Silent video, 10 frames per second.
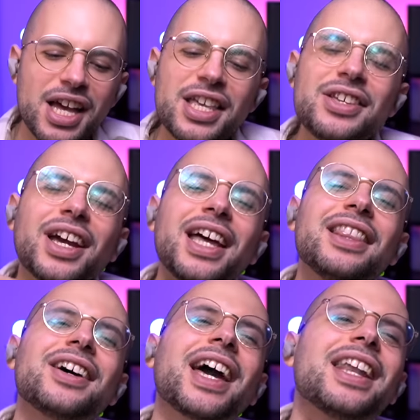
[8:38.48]
You can
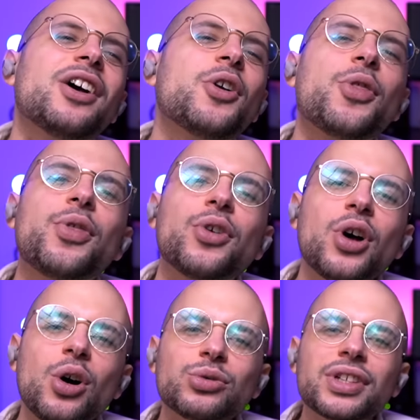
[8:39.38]
look at her
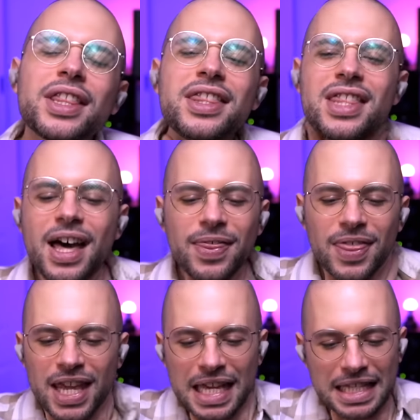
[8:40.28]
throat.
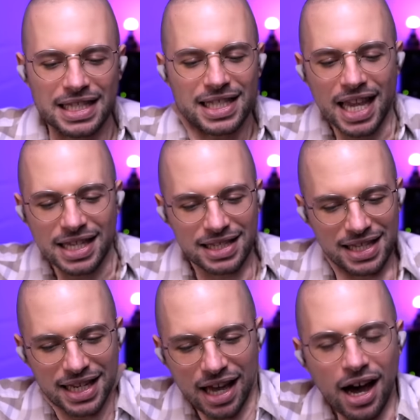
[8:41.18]
Nothing is
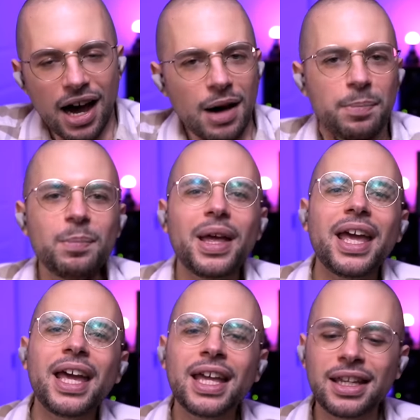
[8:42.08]
tensing up,
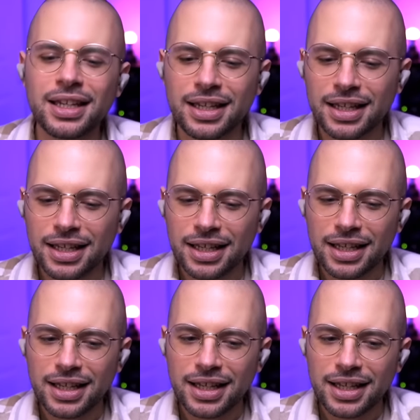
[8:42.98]
man.
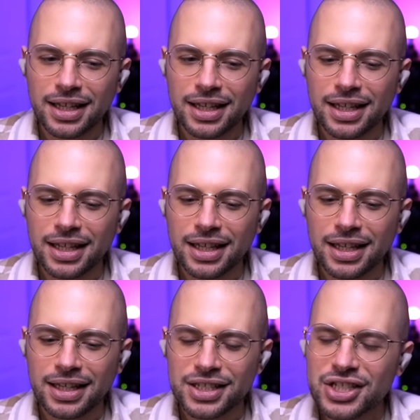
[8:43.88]

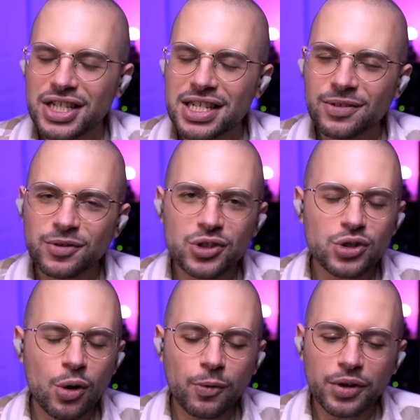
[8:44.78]
She's
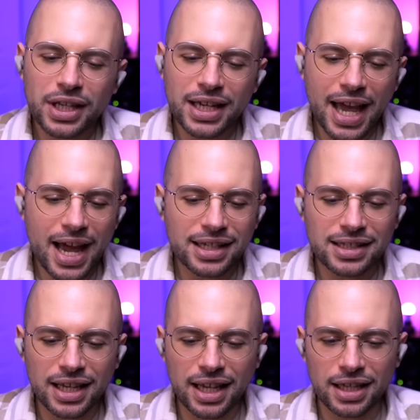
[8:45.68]
so freaking
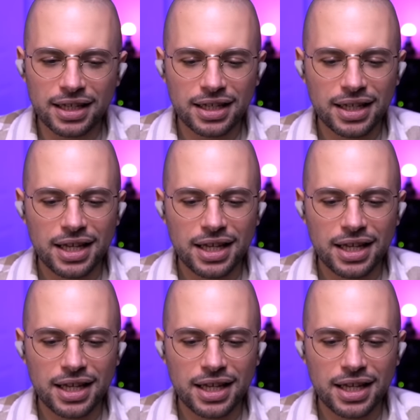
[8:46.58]
acting.